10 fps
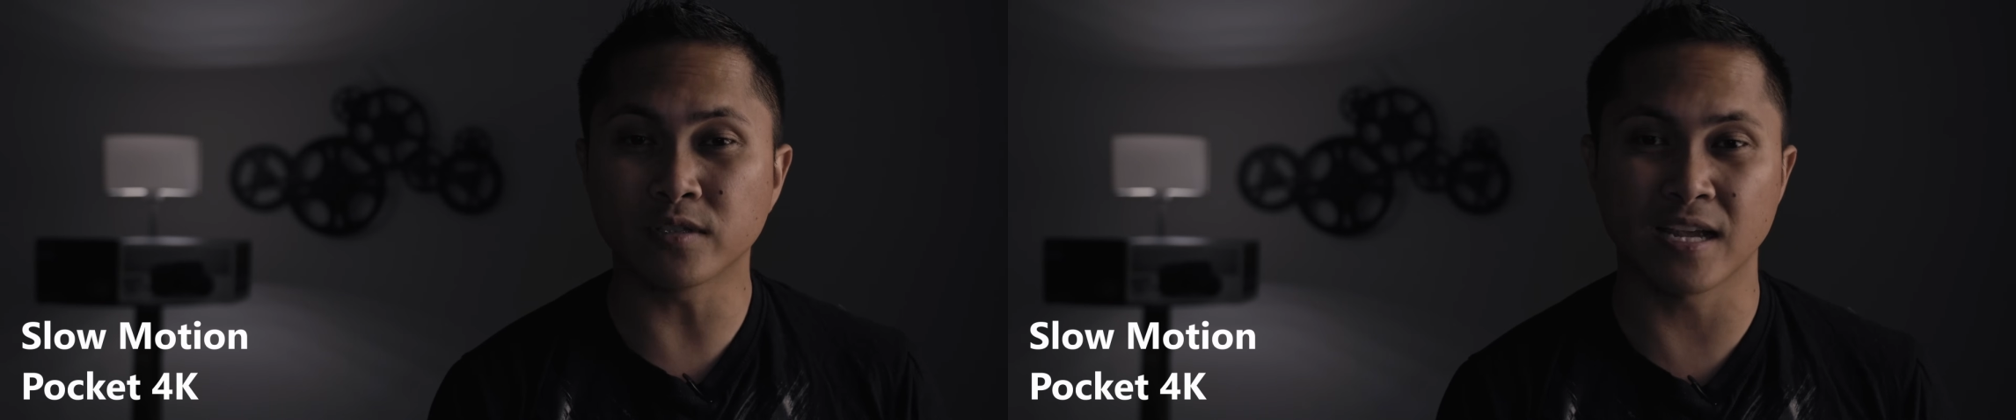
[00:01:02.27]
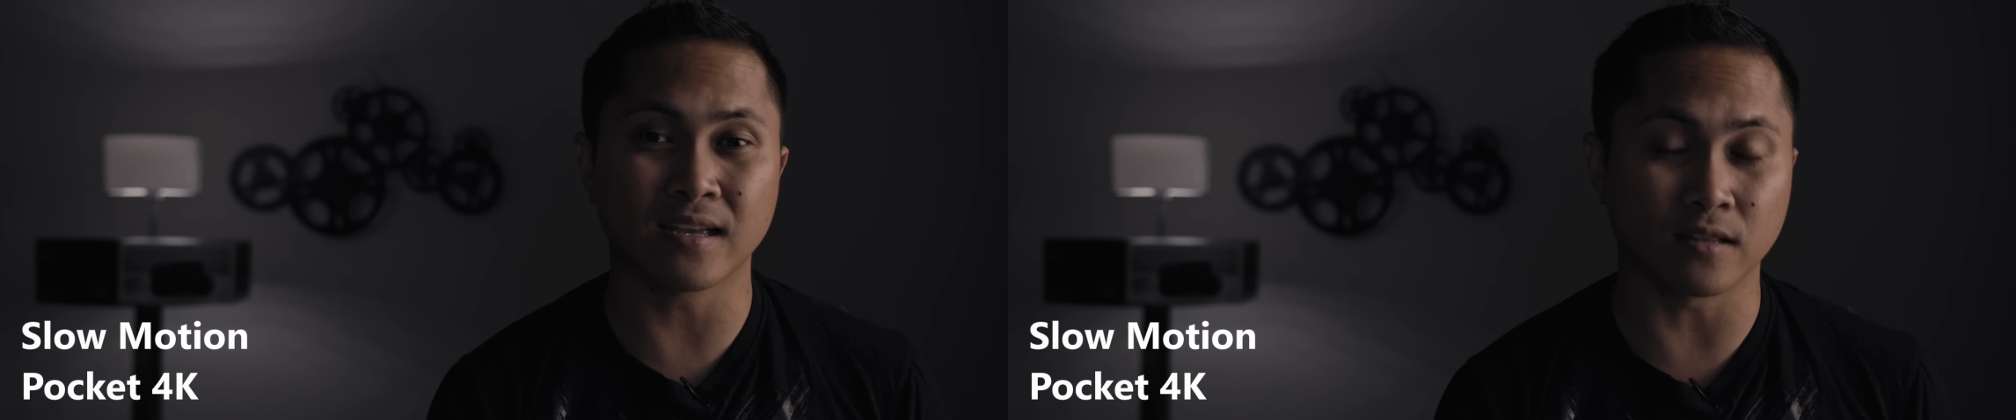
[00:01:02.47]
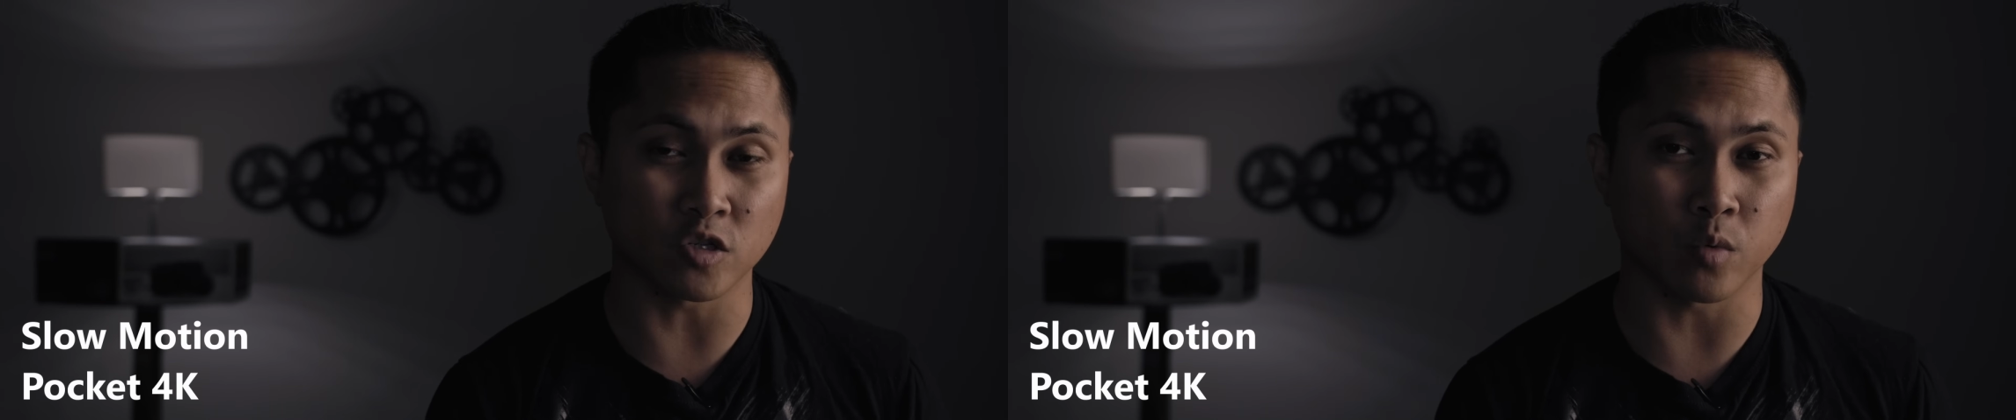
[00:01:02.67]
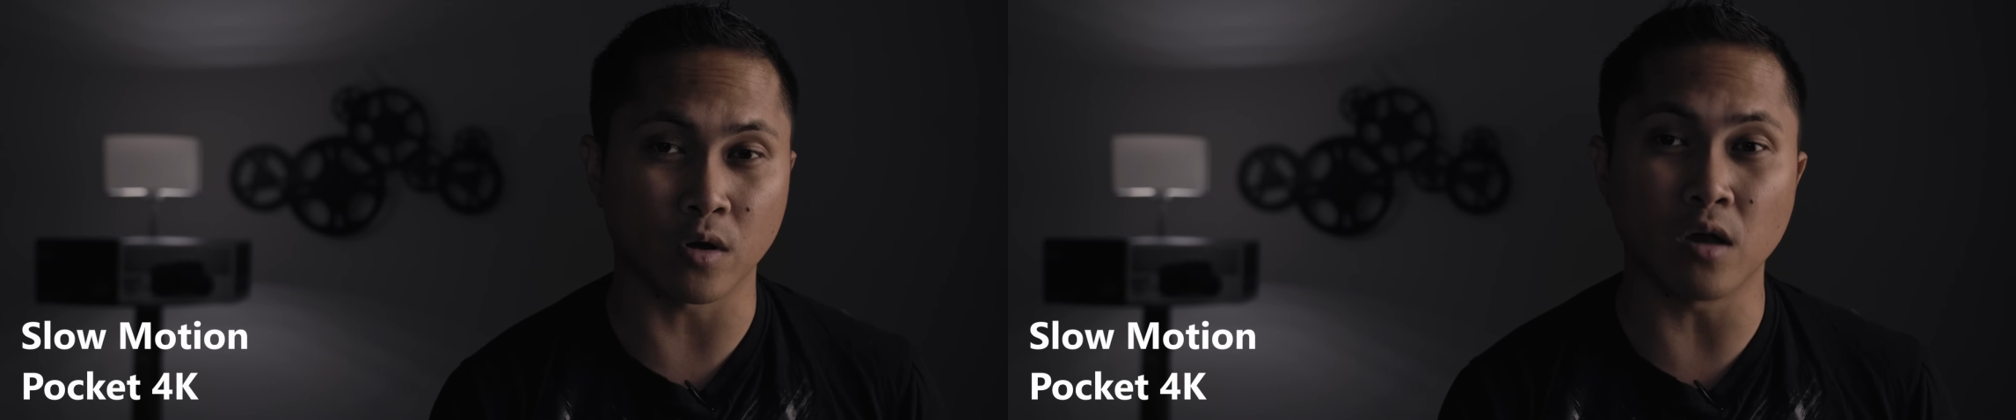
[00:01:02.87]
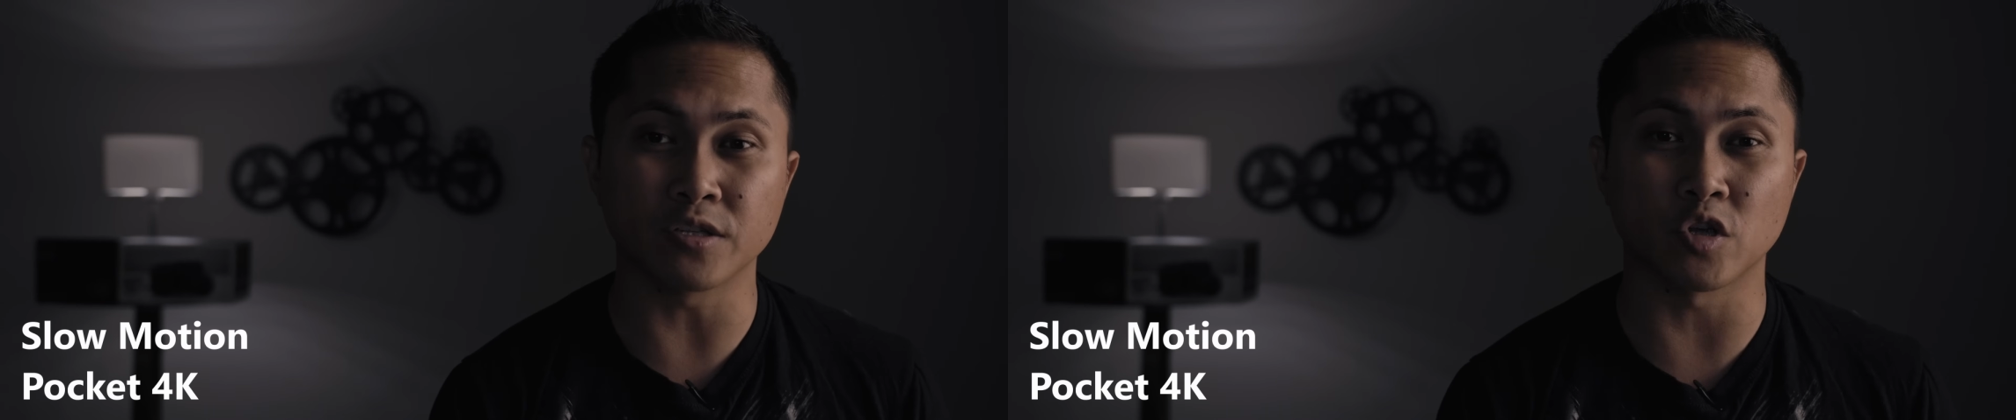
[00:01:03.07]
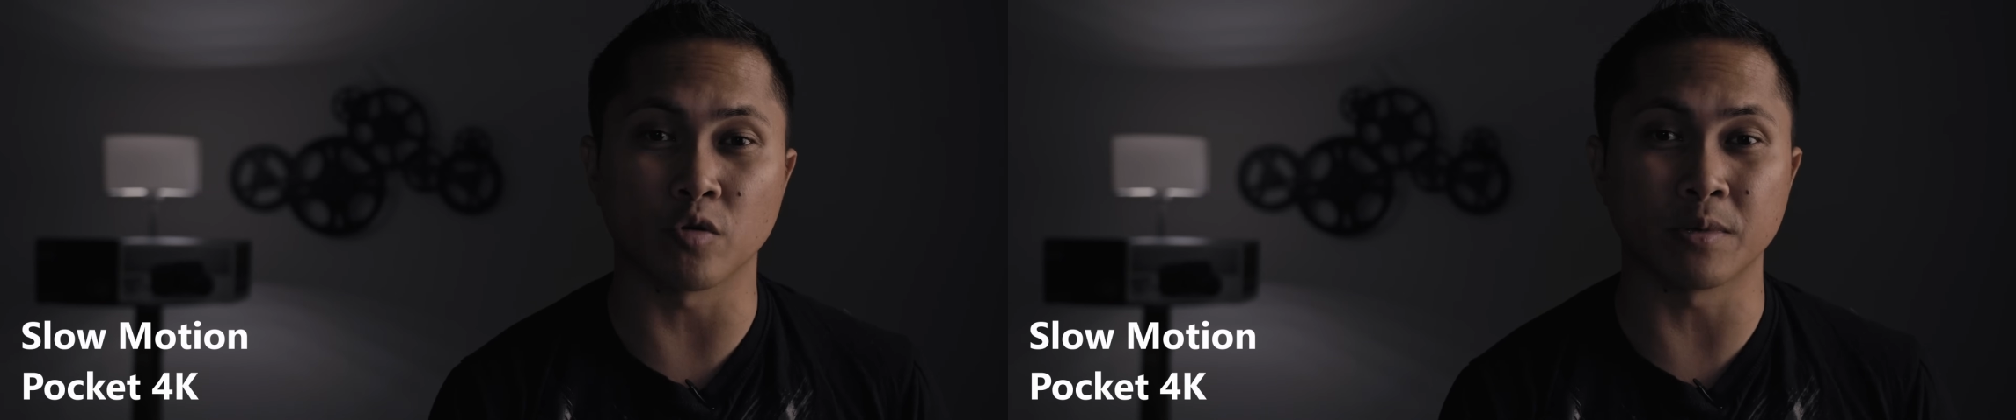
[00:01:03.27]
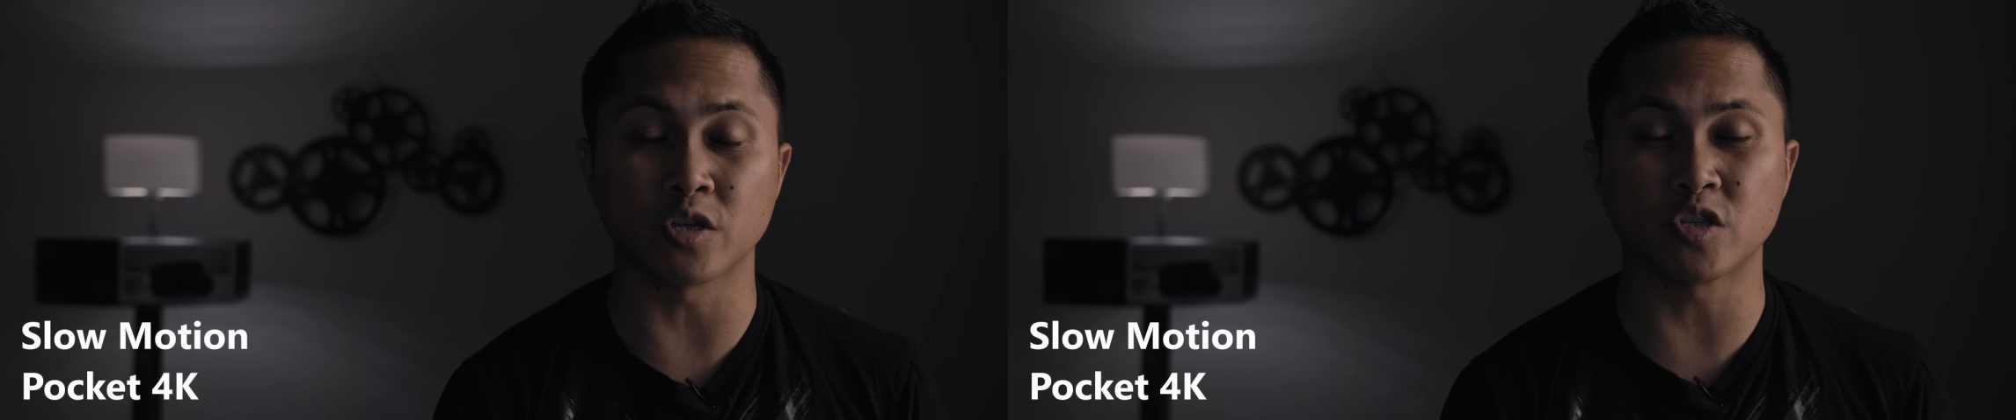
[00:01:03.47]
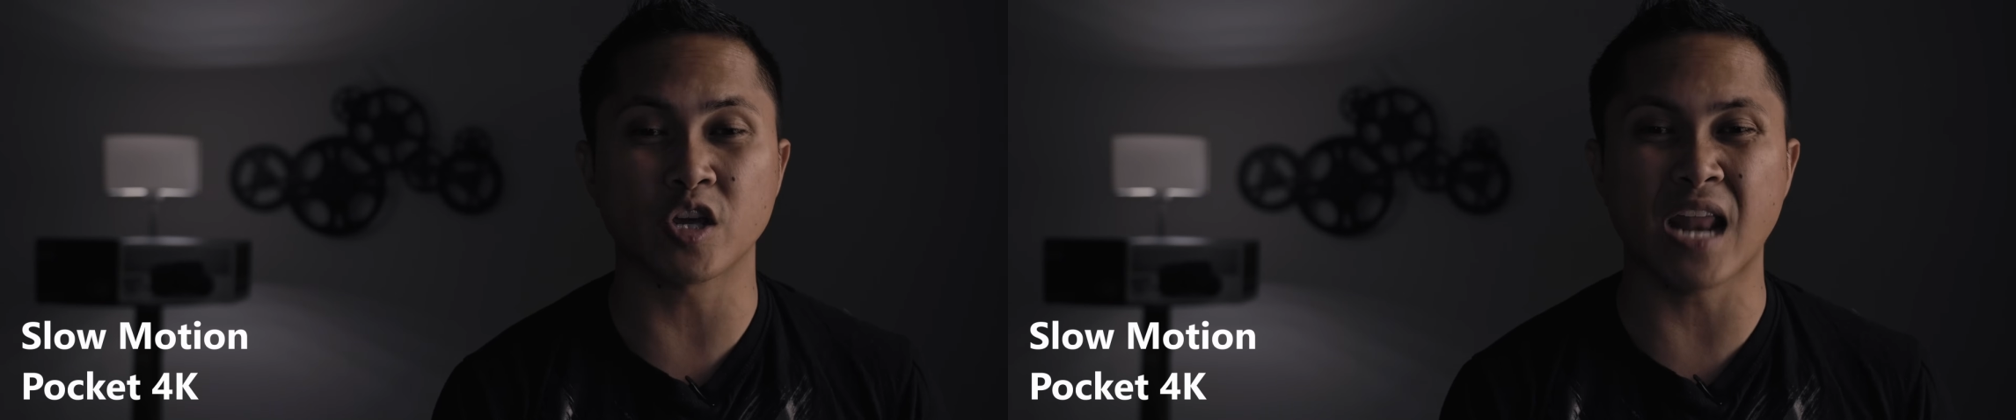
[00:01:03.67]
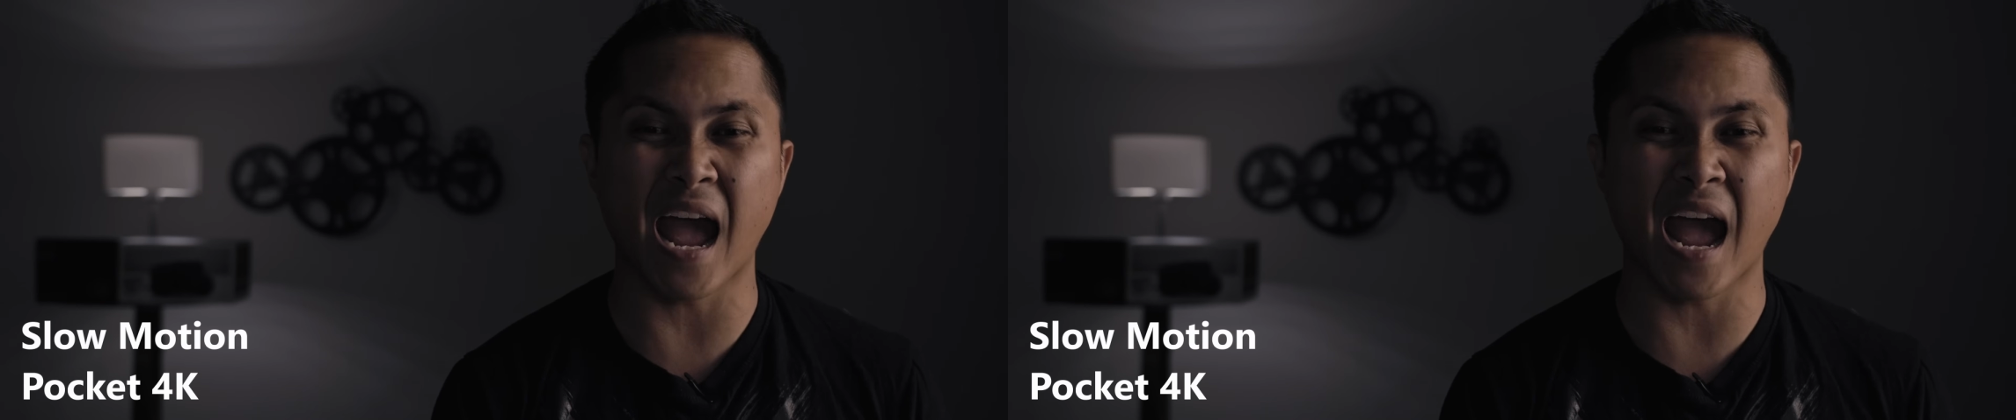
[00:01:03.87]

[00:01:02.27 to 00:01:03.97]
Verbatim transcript: take this one also because you can